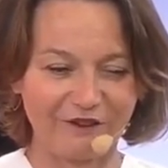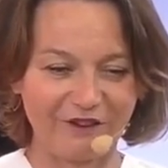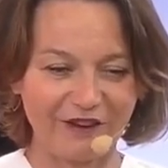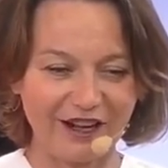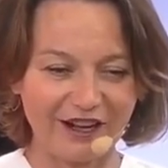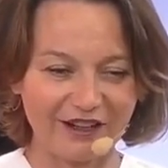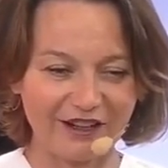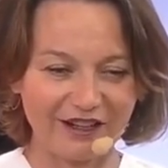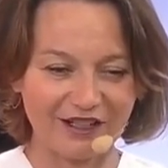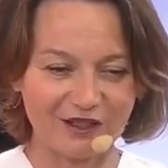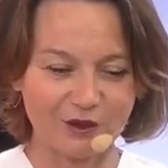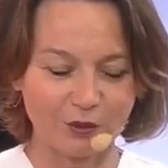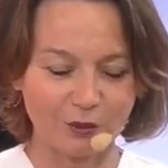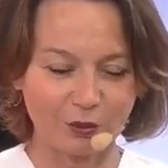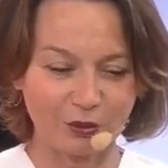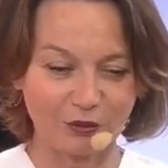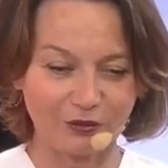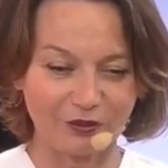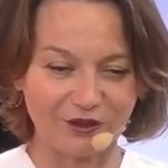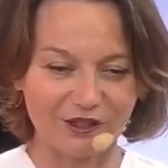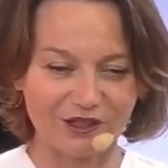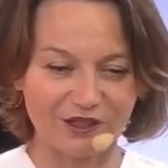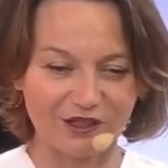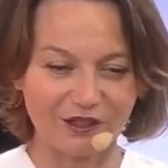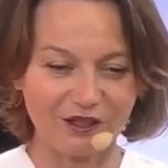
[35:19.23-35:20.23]
very
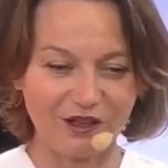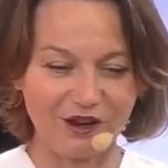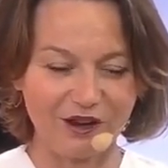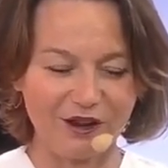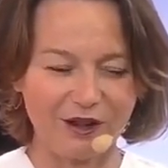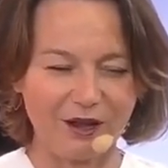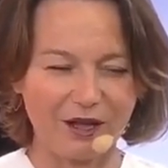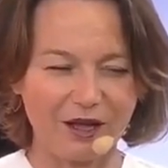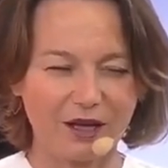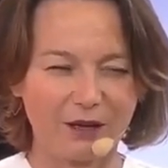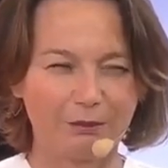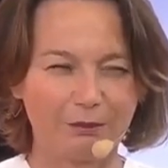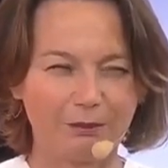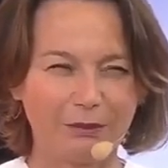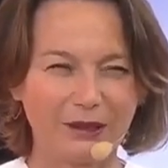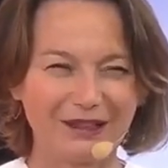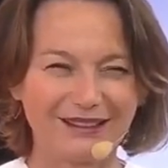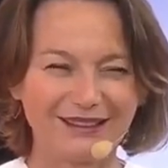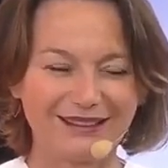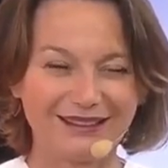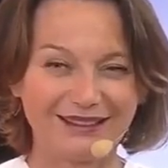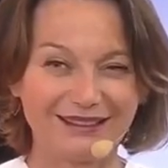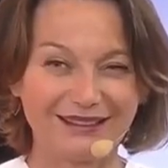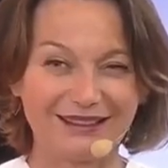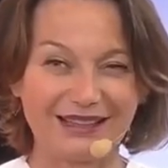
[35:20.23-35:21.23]
superficial, but
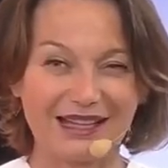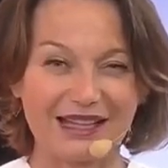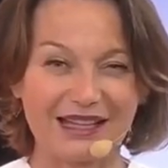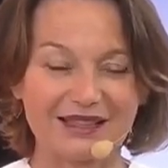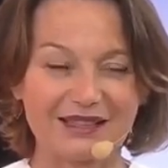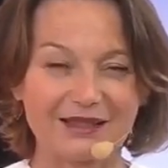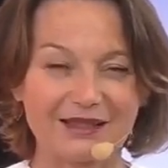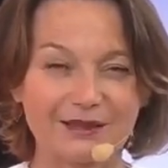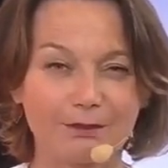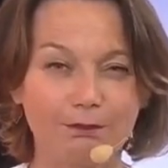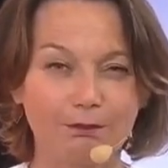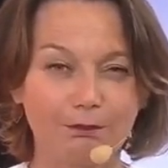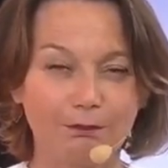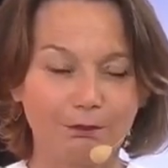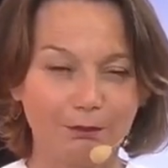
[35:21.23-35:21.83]
it takes